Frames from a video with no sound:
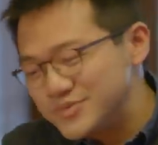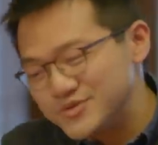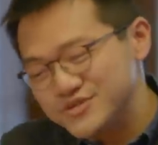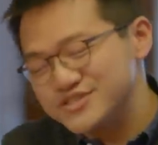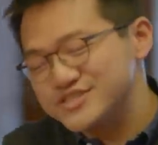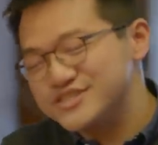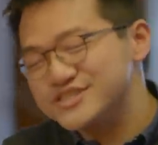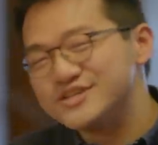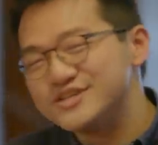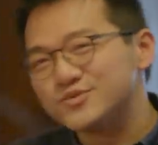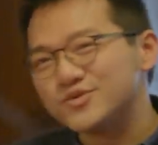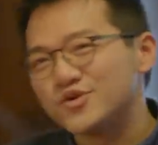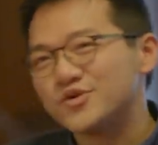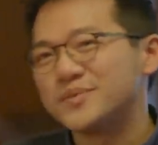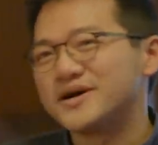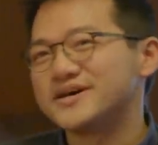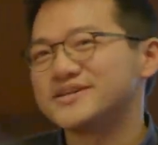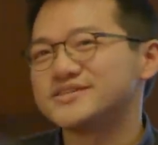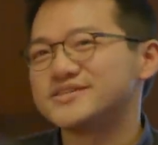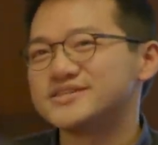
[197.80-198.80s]
we're seeing
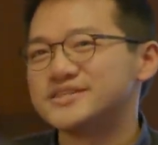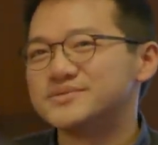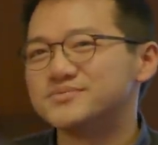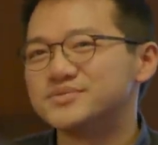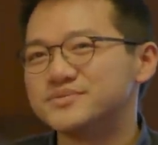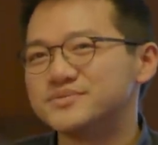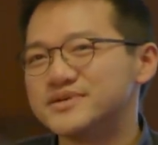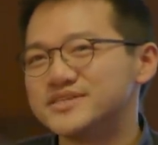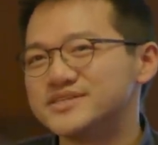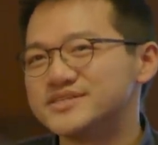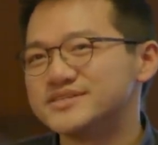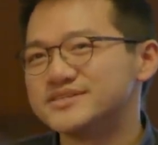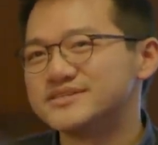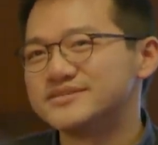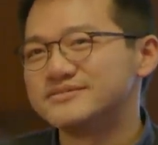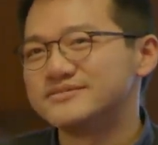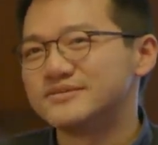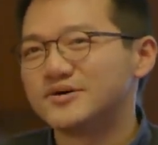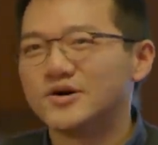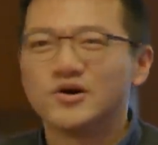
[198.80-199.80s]
robots
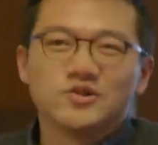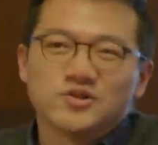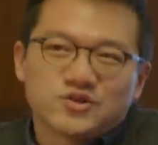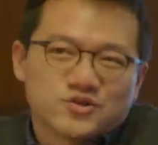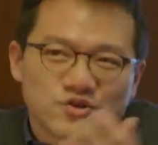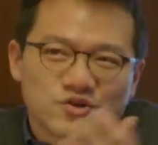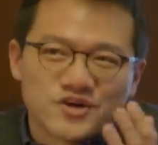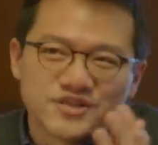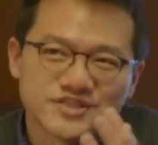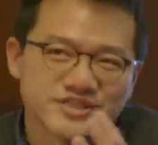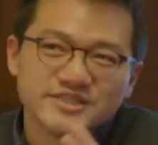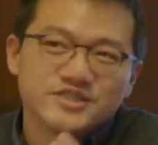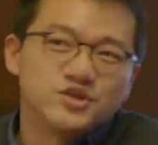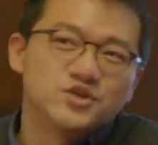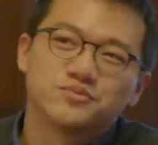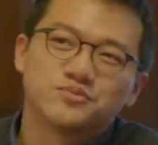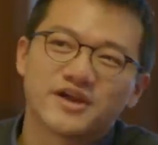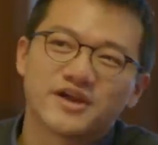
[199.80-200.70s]
implemented all across legal